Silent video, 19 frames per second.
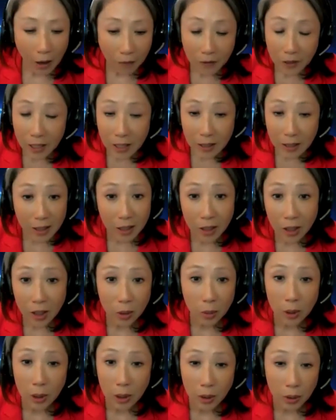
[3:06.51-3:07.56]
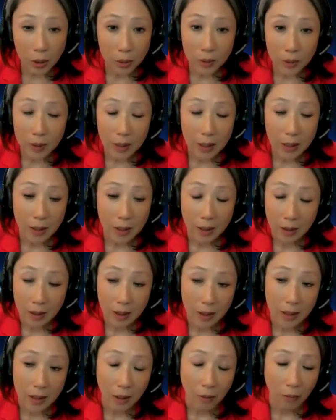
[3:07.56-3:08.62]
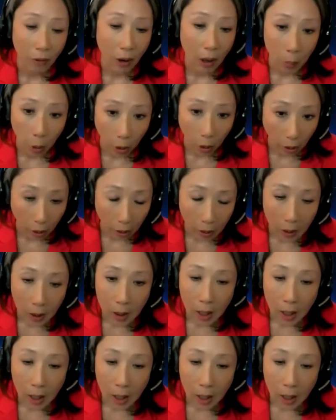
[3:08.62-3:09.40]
FDA is continuing to use its existing framework,